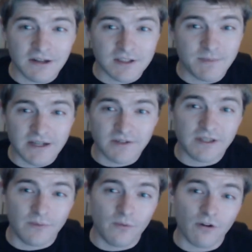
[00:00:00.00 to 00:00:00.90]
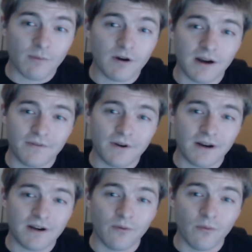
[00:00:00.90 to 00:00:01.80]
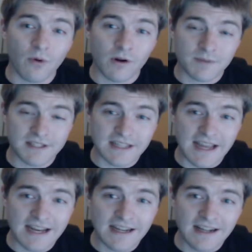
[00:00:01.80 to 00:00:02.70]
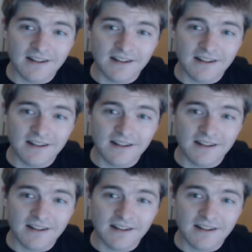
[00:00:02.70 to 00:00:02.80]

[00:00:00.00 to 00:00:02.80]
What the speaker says: especially warmer if you're in a warm state.